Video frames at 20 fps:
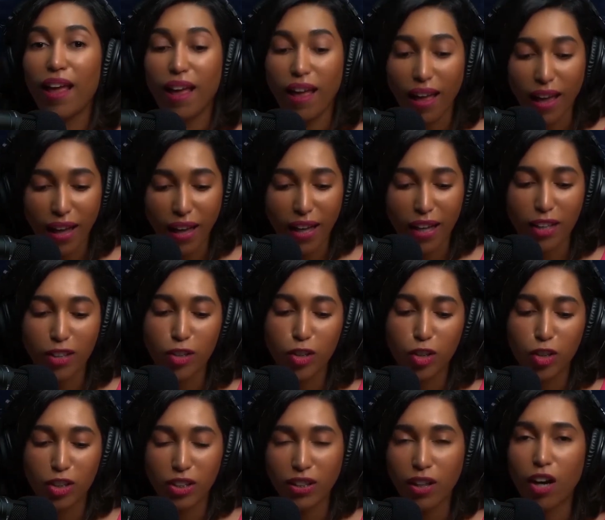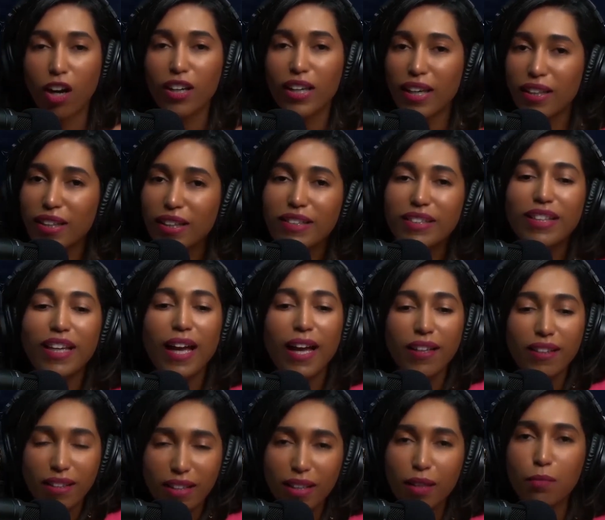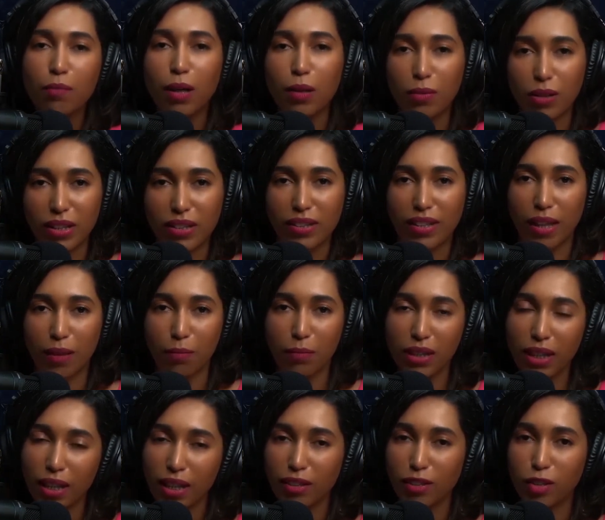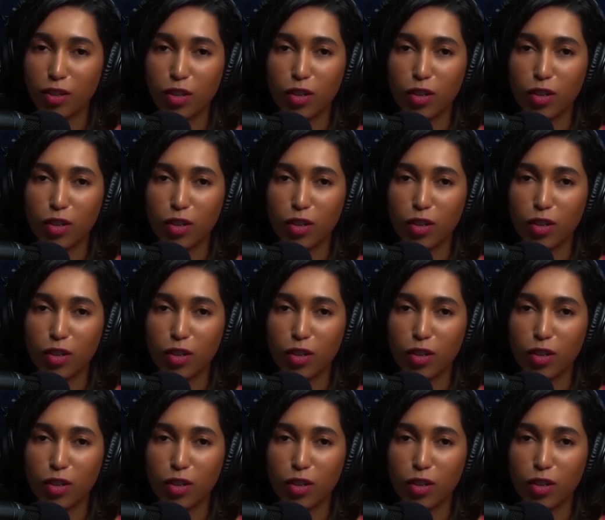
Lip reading: and you're talking exactly about the same things.